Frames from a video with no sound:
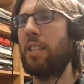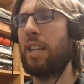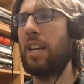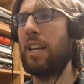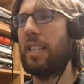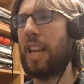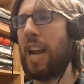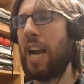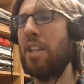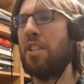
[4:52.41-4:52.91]
and
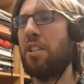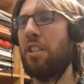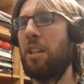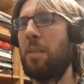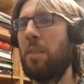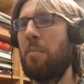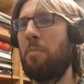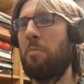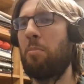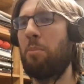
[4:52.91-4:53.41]
it's
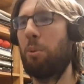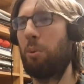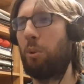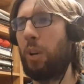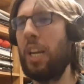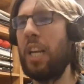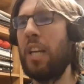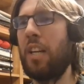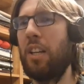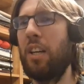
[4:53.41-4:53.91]
actually
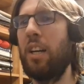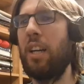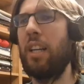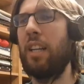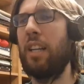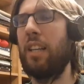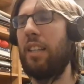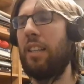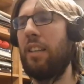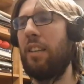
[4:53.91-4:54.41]
pretty good
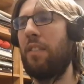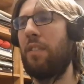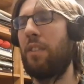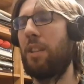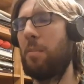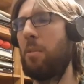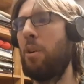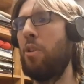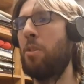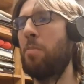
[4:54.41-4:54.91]
for
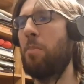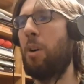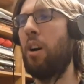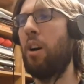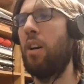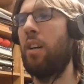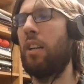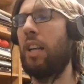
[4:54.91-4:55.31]
the most part.